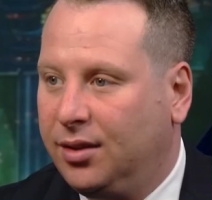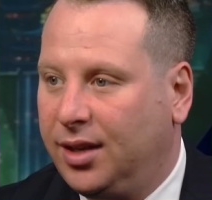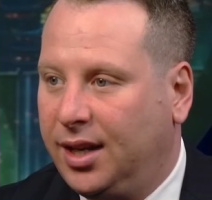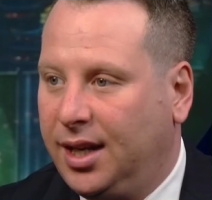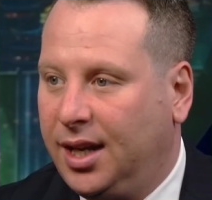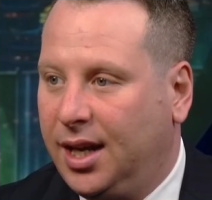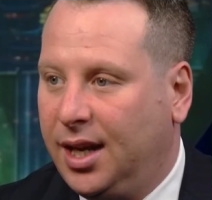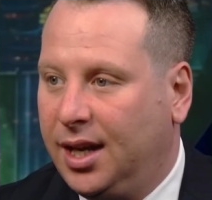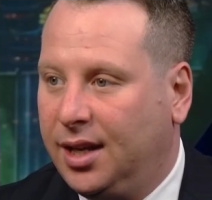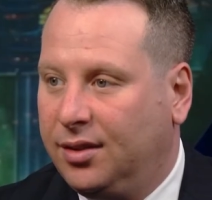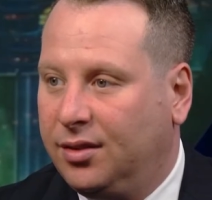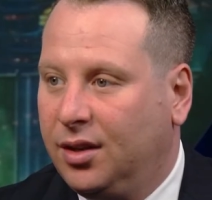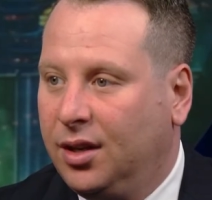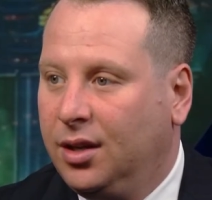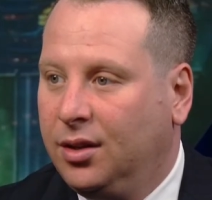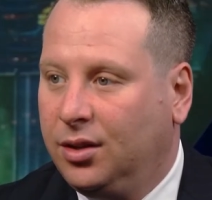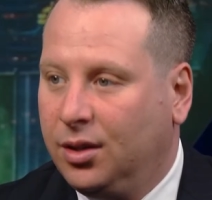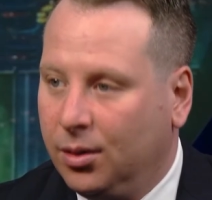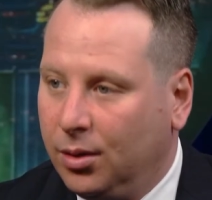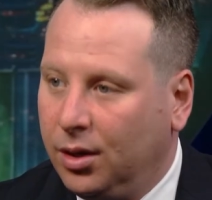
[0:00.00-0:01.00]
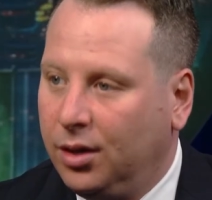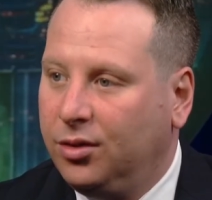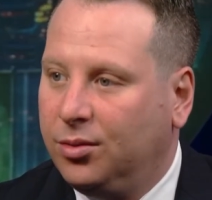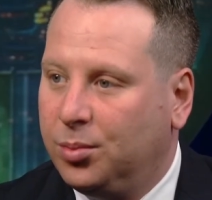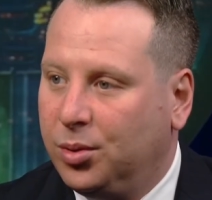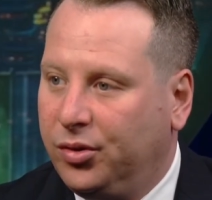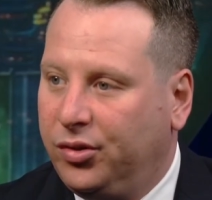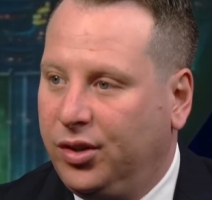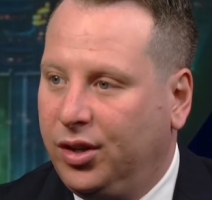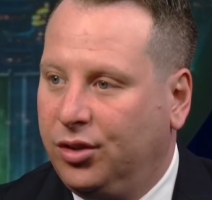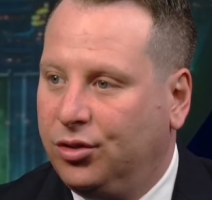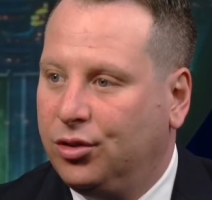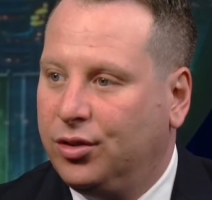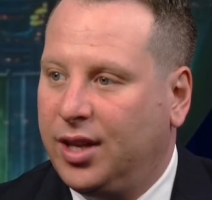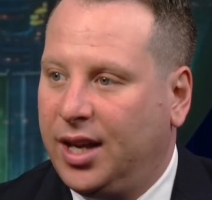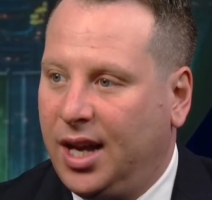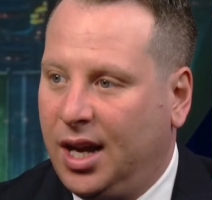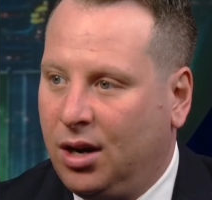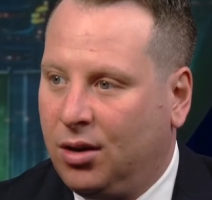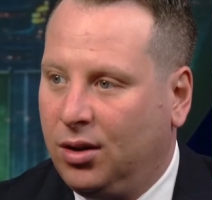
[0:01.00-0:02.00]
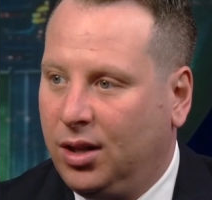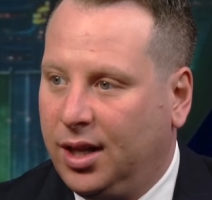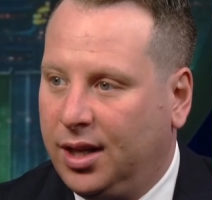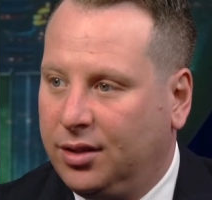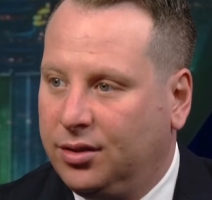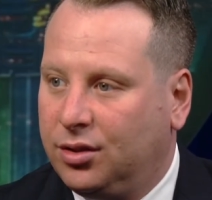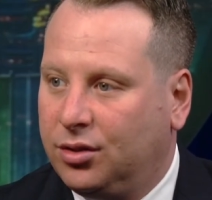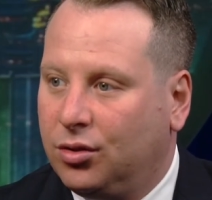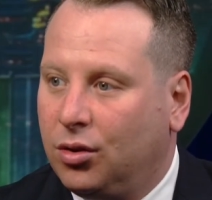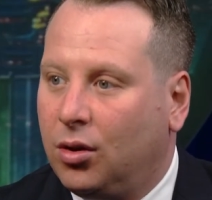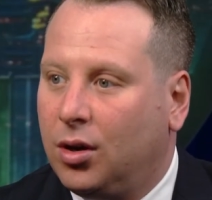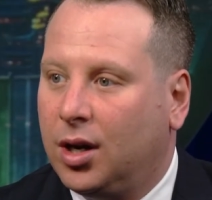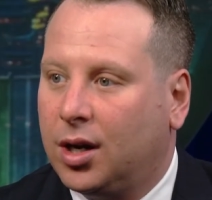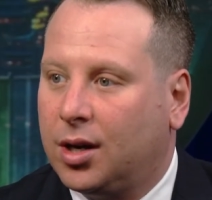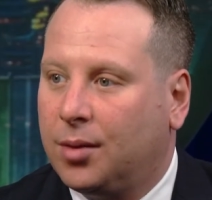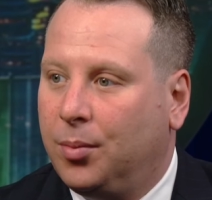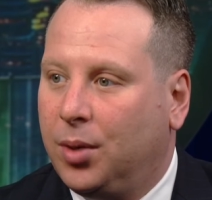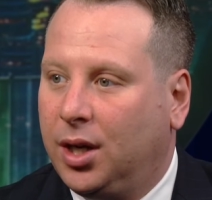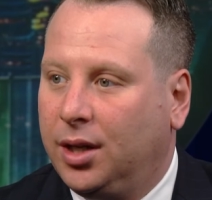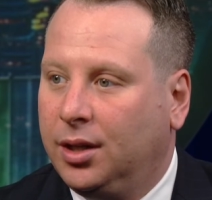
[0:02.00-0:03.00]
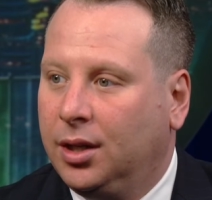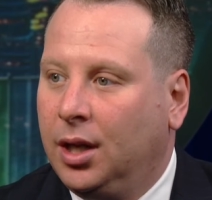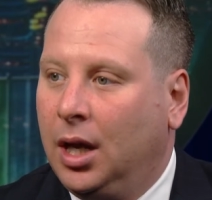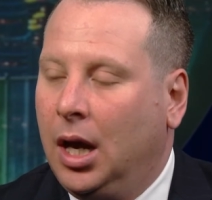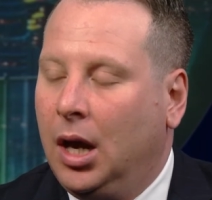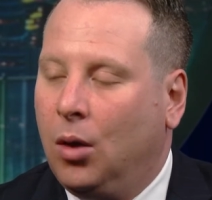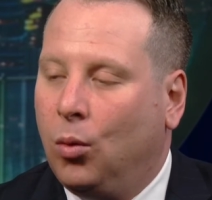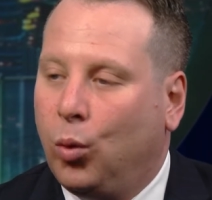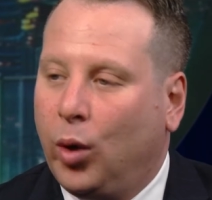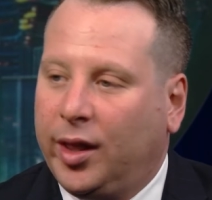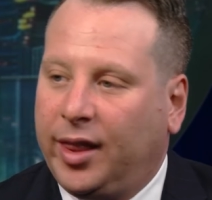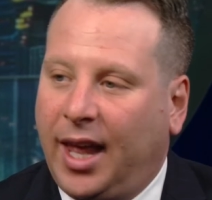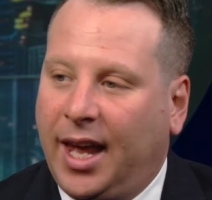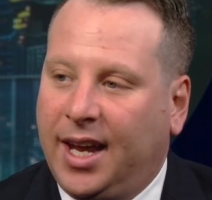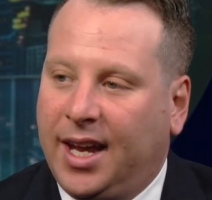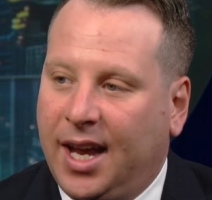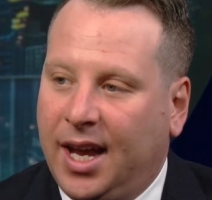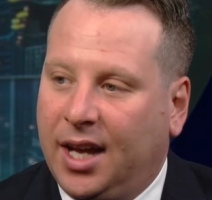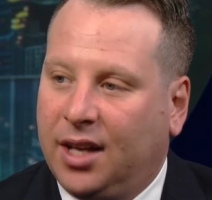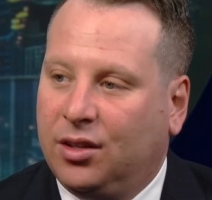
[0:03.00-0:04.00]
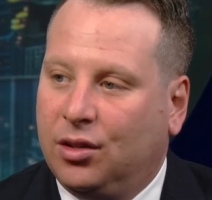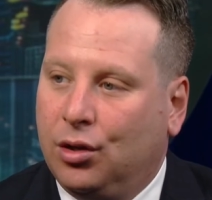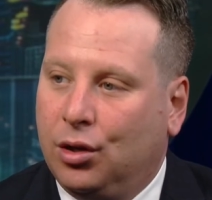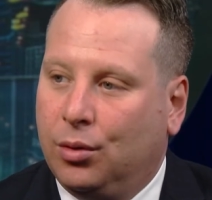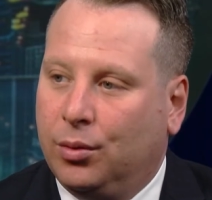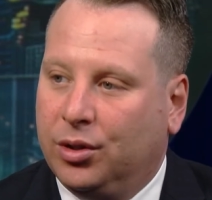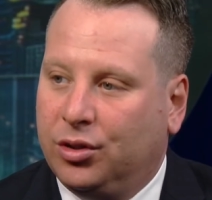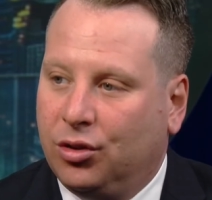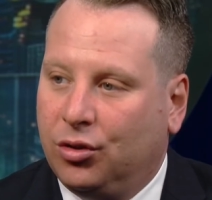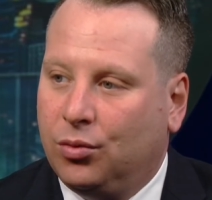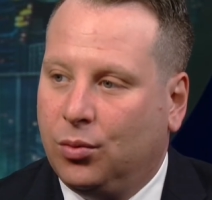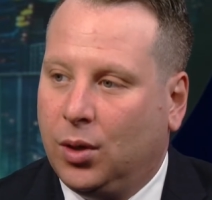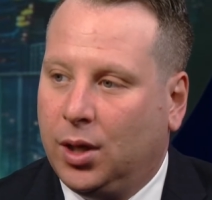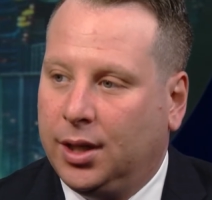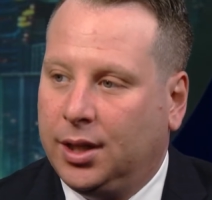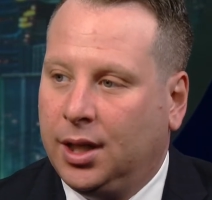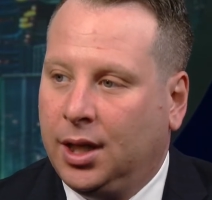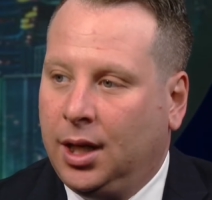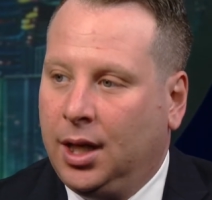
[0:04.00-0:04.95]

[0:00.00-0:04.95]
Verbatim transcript: They can't. There is procedure. They are allowed to talk. But what they can't do, which is what